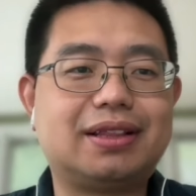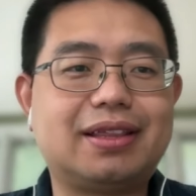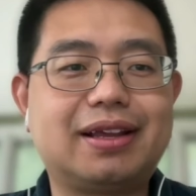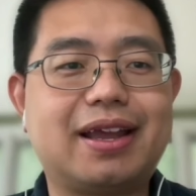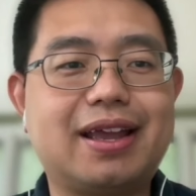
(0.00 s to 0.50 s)

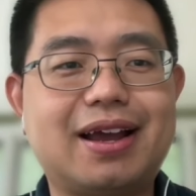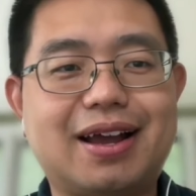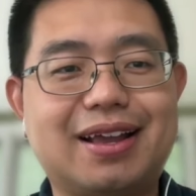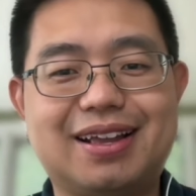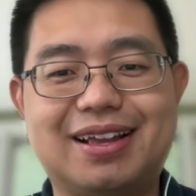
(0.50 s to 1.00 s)
think
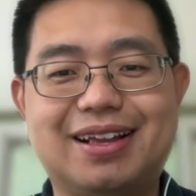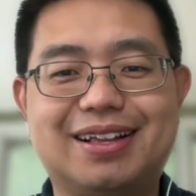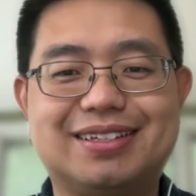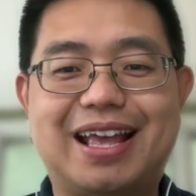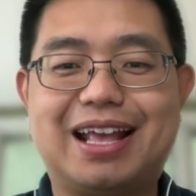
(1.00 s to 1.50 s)
AI
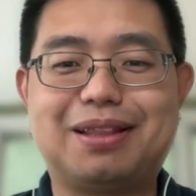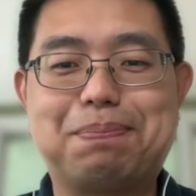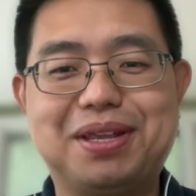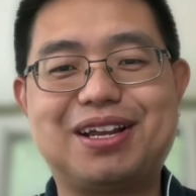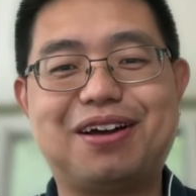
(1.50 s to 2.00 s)
is at the
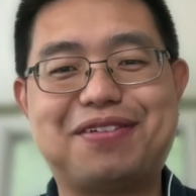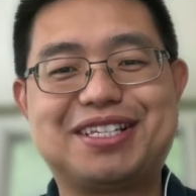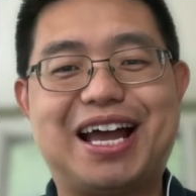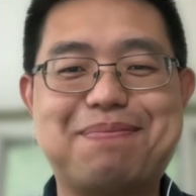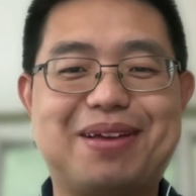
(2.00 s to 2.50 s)
peak of its
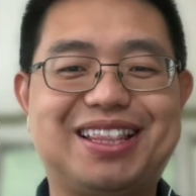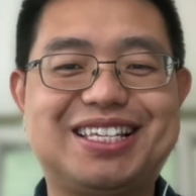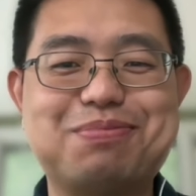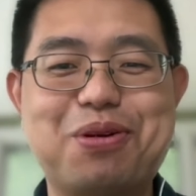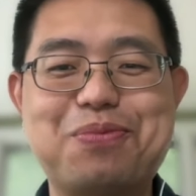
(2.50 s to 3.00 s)
hype at
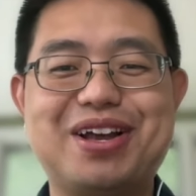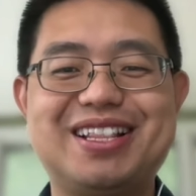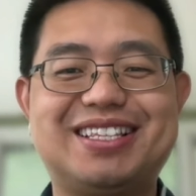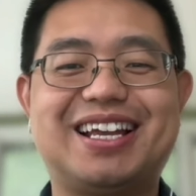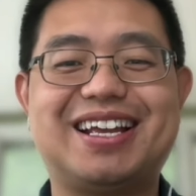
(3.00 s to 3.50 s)
this
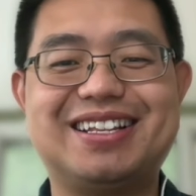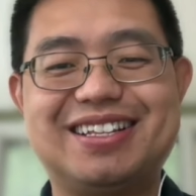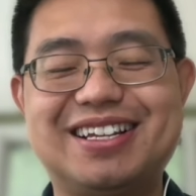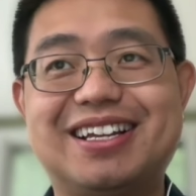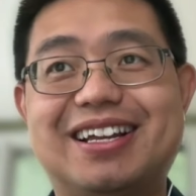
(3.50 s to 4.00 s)
moment,
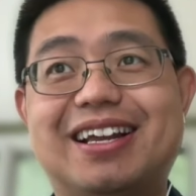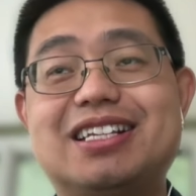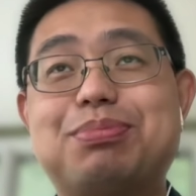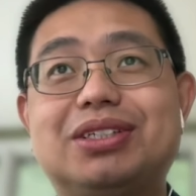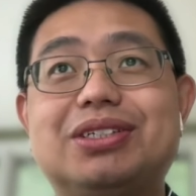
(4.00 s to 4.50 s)
and
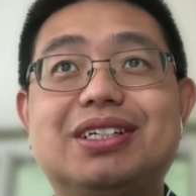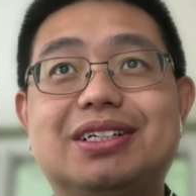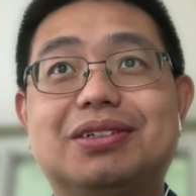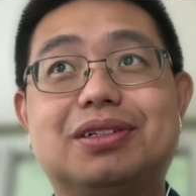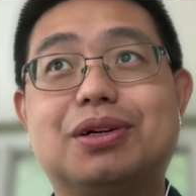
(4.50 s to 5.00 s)

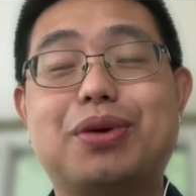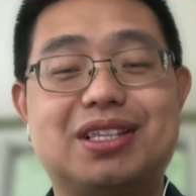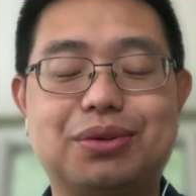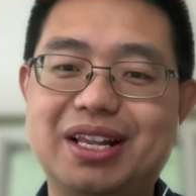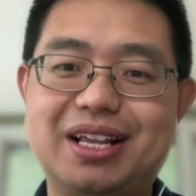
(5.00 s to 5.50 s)
especially with
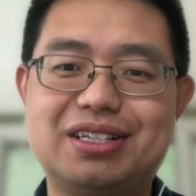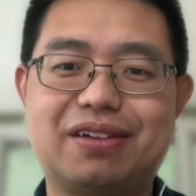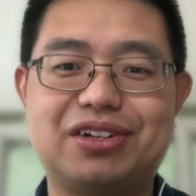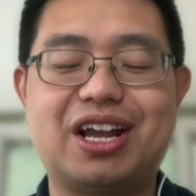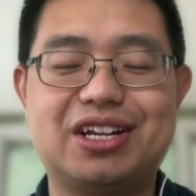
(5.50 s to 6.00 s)
the release of
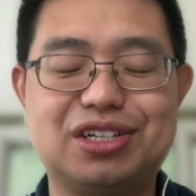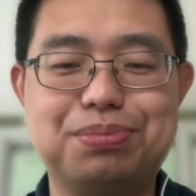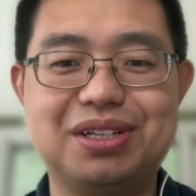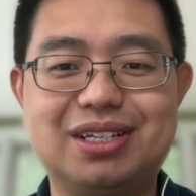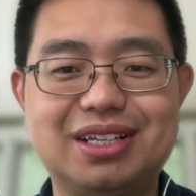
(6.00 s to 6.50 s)

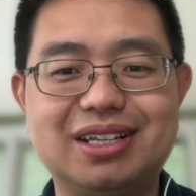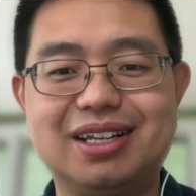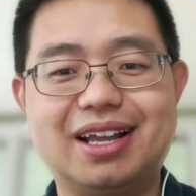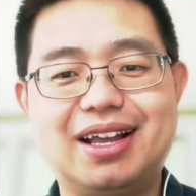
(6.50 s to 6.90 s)
ChatGPT.